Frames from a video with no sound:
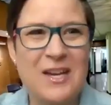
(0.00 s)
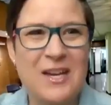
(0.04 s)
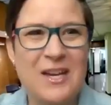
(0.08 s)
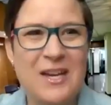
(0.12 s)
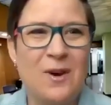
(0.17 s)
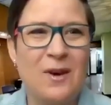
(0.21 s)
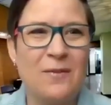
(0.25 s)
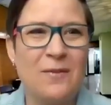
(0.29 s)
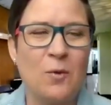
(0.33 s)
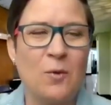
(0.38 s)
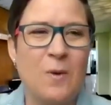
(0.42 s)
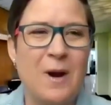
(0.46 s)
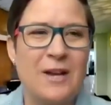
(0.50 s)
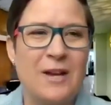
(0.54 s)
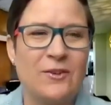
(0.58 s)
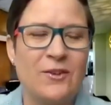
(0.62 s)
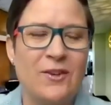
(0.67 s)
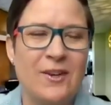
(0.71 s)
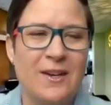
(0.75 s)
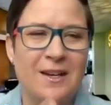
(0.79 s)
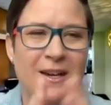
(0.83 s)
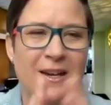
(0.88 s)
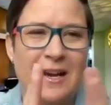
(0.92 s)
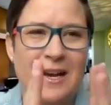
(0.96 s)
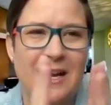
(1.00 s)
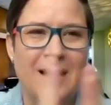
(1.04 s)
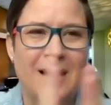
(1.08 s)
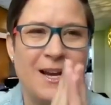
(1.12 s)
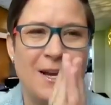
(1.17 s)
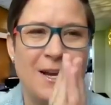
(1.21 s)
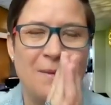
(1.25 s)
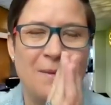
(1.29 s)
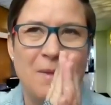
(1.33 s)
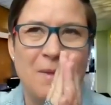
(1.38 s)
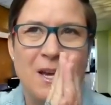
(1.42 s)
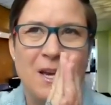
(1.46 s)
Thank you all for watching.
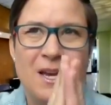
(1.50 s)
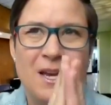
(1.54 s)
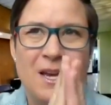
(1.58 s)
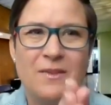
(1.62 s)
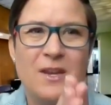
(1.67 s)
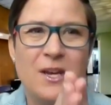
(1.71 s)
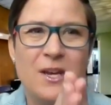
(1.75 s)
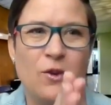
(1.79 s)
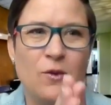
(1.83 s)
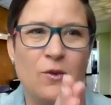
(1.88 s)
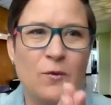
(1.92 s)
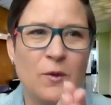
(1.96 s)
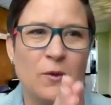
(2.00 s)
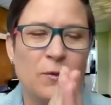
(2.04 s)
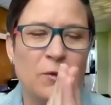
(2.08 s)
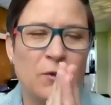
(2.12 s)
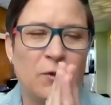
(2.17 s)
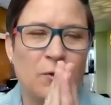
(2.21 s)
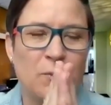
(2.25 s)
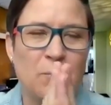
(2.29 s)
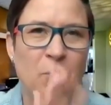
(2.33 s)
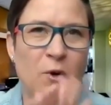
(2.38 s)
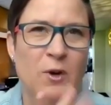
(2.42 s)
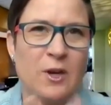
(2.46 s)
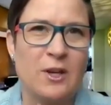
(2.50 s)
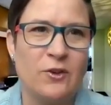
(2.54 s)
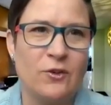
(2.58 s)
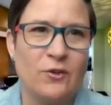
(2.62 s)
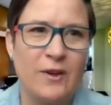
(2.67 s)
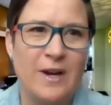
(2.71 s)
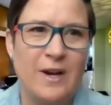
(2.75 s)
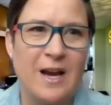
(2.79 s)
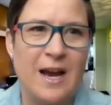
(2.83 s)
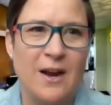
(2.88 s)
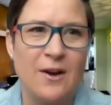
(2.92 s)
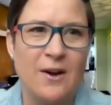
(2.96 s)
Thank you for supporting
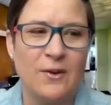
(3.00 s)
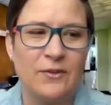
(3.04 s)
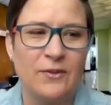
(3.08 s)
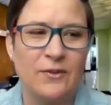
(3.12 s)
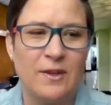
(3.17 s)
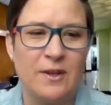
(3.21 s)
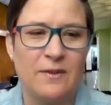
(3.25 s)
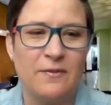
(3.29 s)
Treehouse.